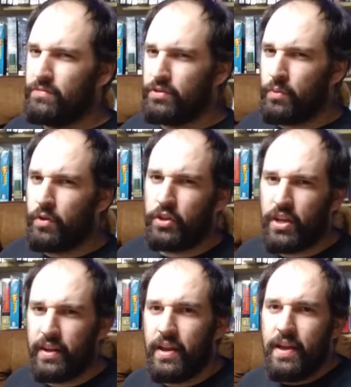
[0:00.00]
somewhere
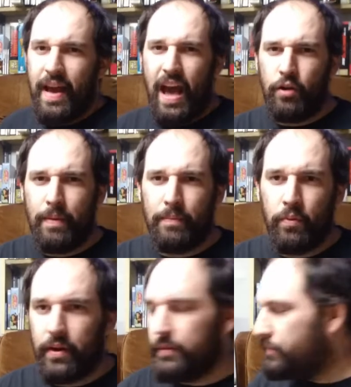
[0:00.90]
online. I don't
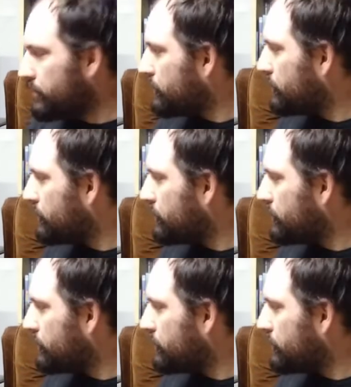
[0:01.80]
remember where.